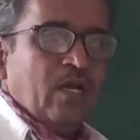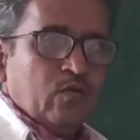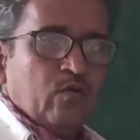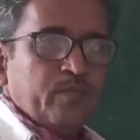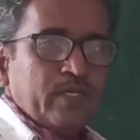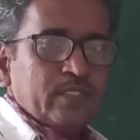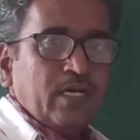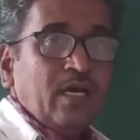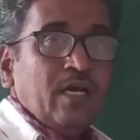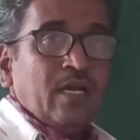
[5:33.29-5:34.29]
OP is
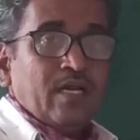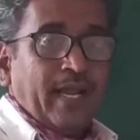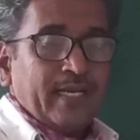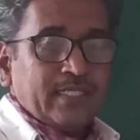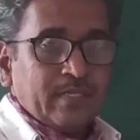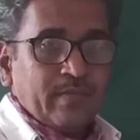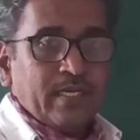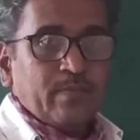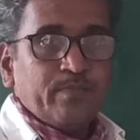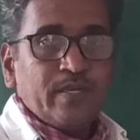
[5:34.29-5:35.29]
a line
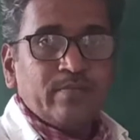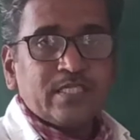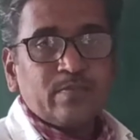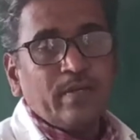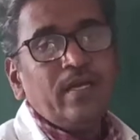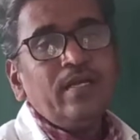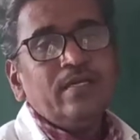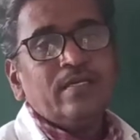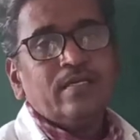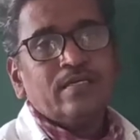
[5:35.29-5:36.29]
segment. P must be
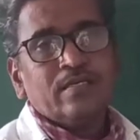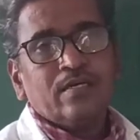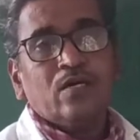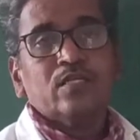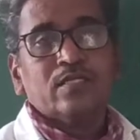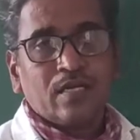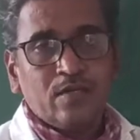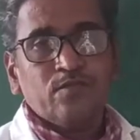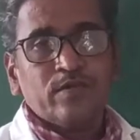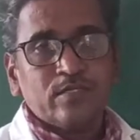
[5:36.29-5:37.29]
on the
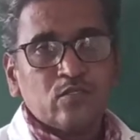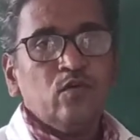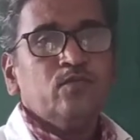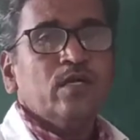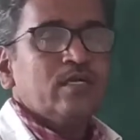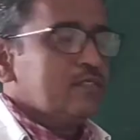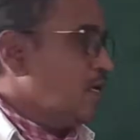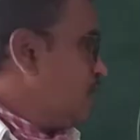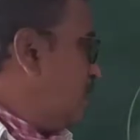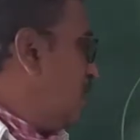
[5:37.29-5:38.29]
circumference of
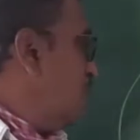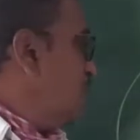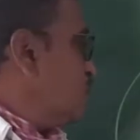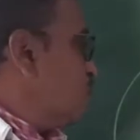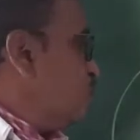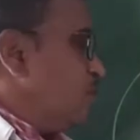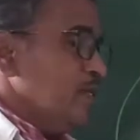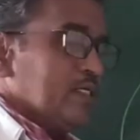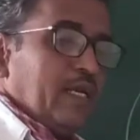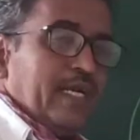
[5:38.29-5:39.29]
circle. So OP
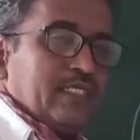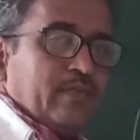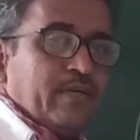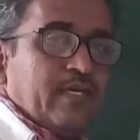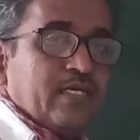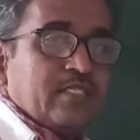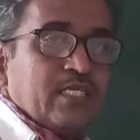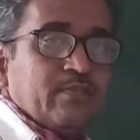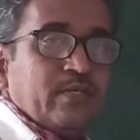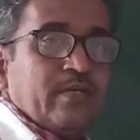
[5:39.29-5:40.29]
is a line segment. Distance
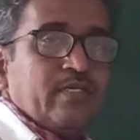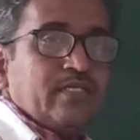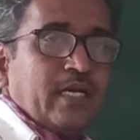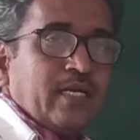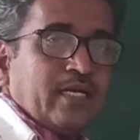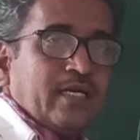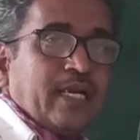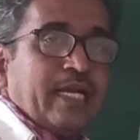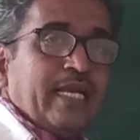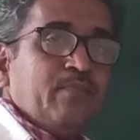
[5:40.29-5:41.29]
between center
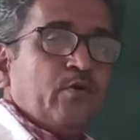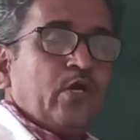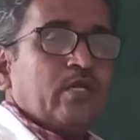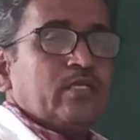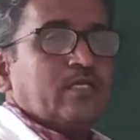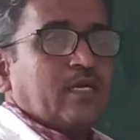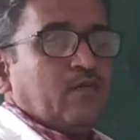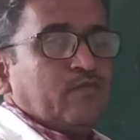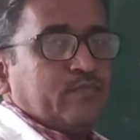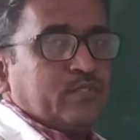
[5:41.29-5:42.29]
and any point on the
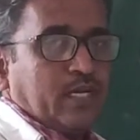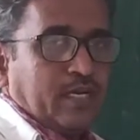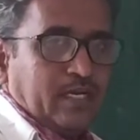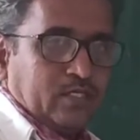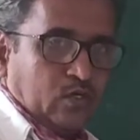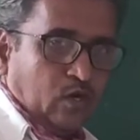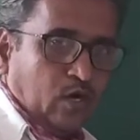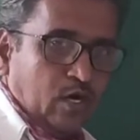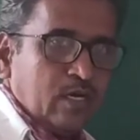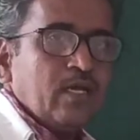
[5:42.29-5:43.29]
circumference of circle is
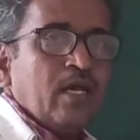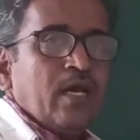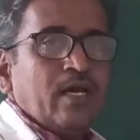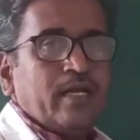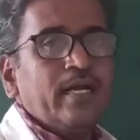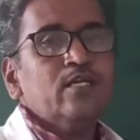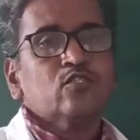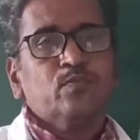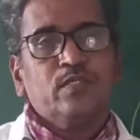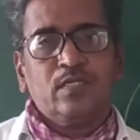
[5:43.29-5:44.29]
called radius of
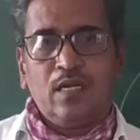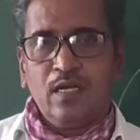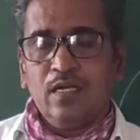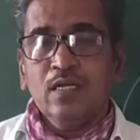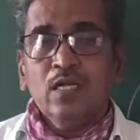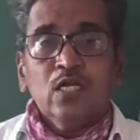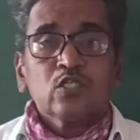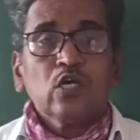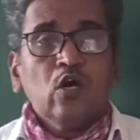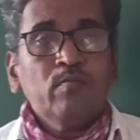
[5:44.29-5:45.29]
the circle. So
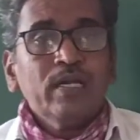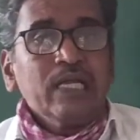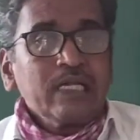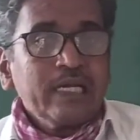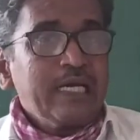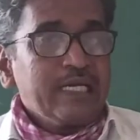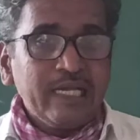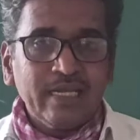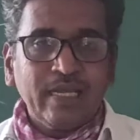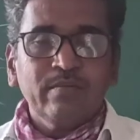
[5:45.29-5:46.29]
how many
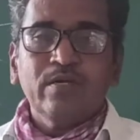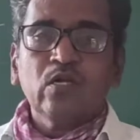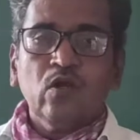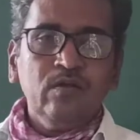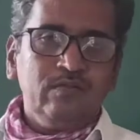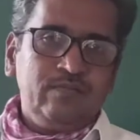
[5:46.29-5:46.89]
radii can be drawn?